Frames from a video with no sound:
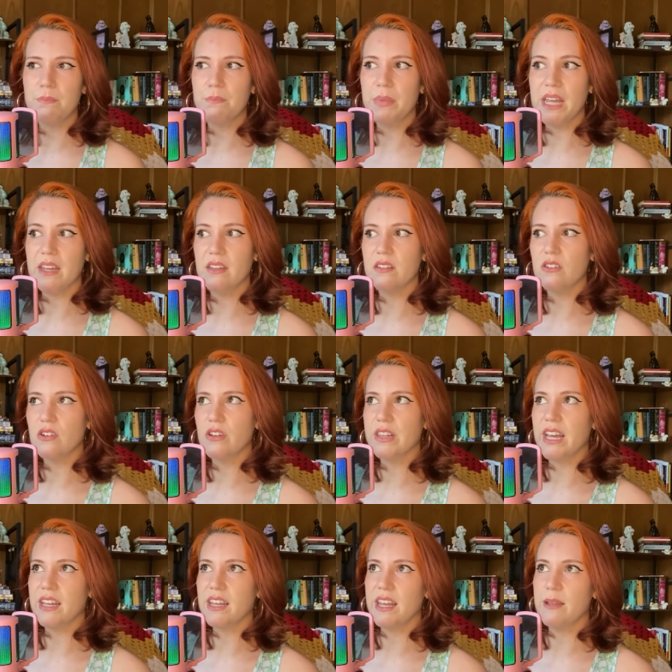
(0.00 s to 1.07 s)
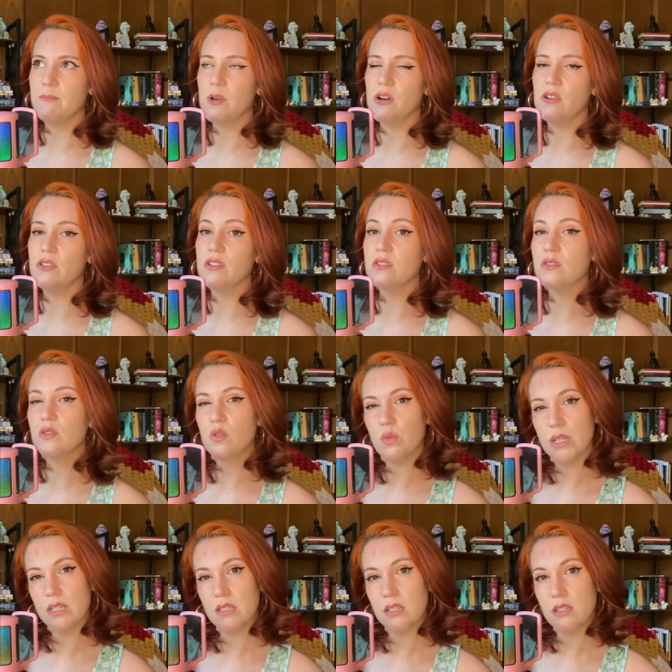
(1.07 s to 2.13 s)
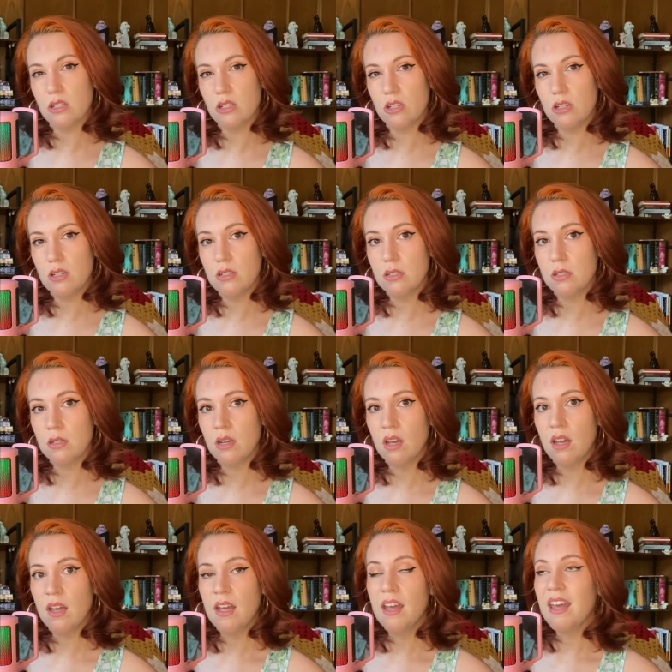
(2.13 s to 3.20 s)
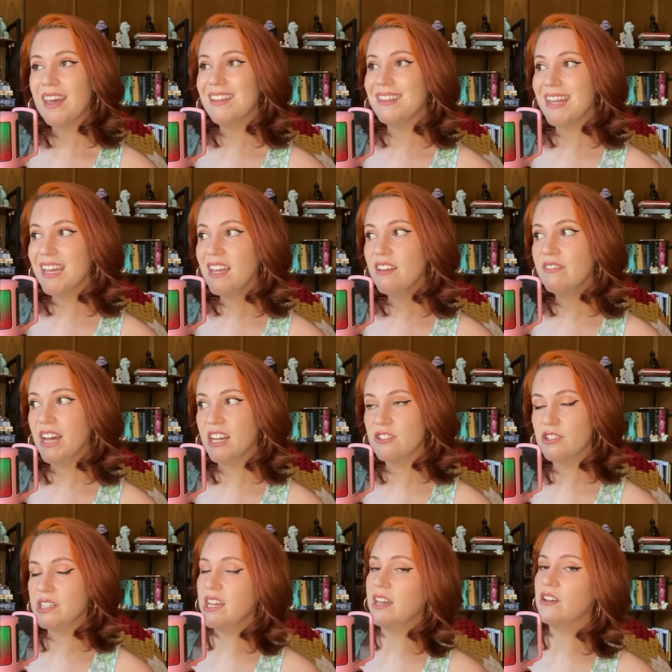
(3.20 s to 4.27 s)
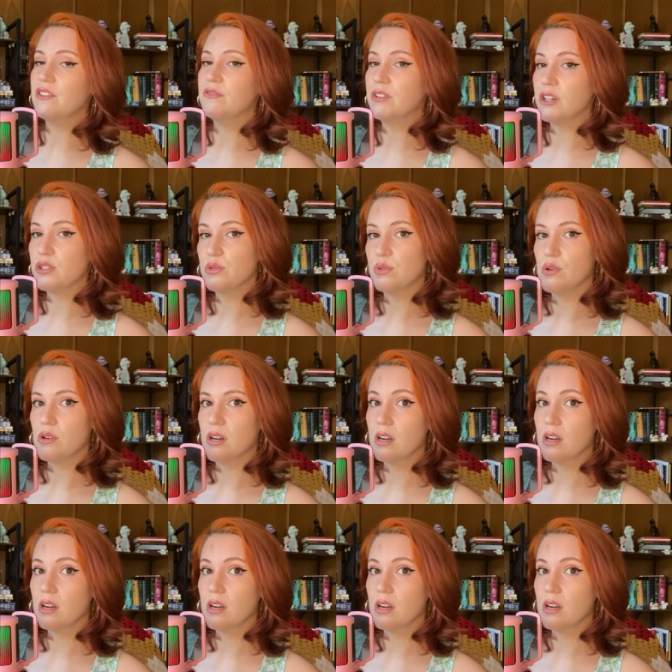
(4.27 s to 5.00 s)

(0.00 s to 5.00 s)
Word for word: band on that game called the Squid Sisters, and they have actually held virtual